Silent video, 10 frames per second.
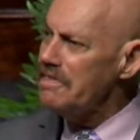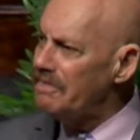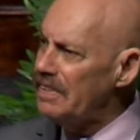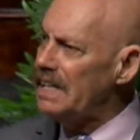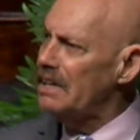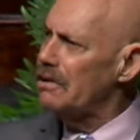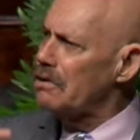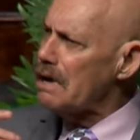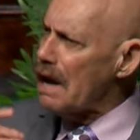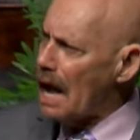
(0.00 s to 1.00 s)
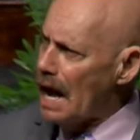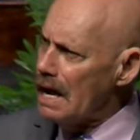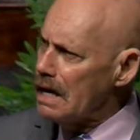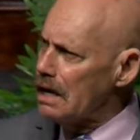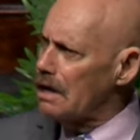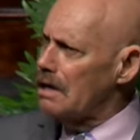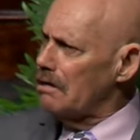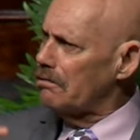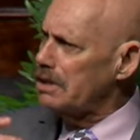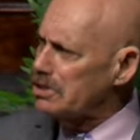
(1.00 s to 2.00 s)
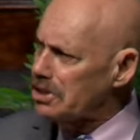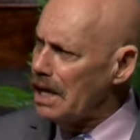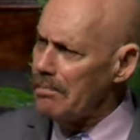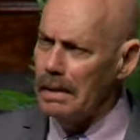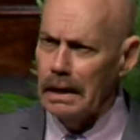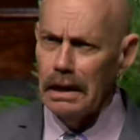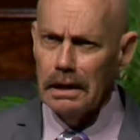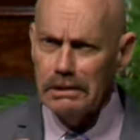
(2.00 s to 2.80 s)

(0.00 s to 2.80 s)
feel anger, resentment,